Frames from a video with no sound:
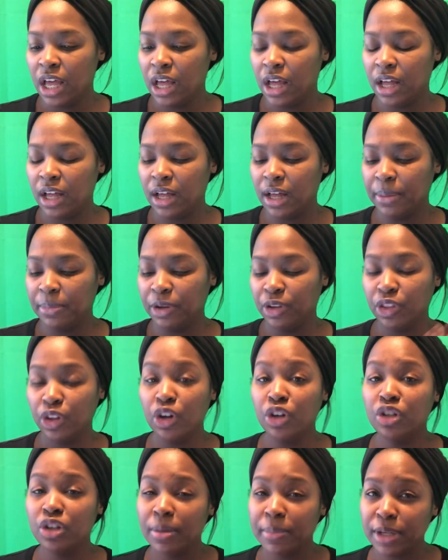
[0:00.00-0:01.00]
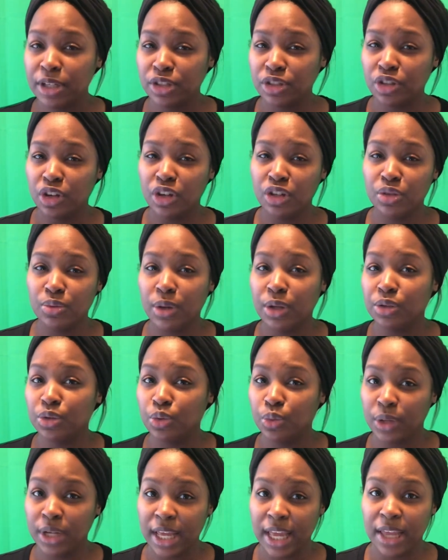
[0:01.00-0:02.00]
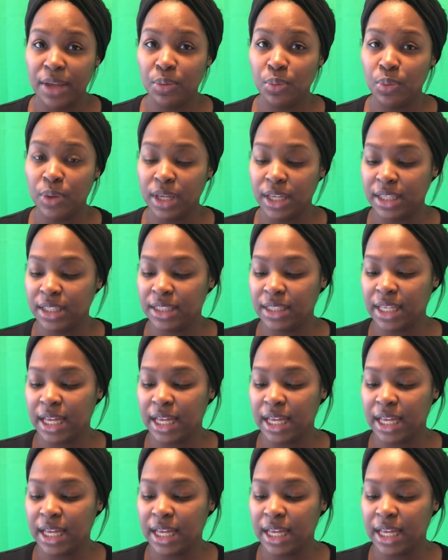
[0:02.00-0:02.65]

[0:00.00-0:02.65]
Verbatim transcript: um, your third trimester starts around 28 weeks.